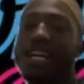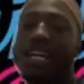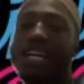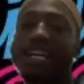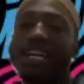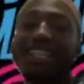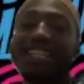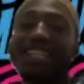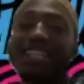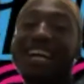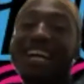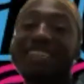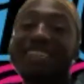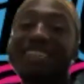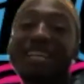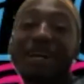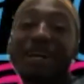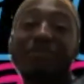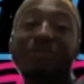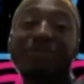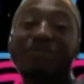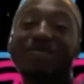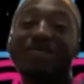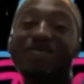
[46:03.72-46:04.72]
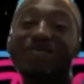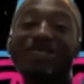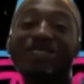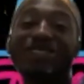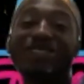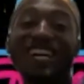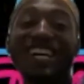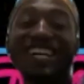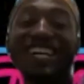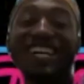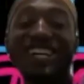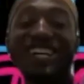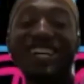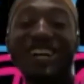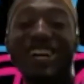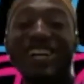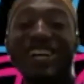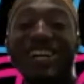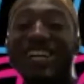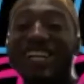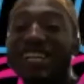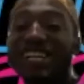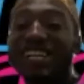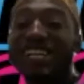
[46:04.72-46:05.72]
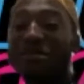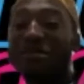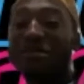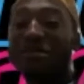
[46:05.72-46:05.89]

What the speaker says: that's episode 9, y'all. My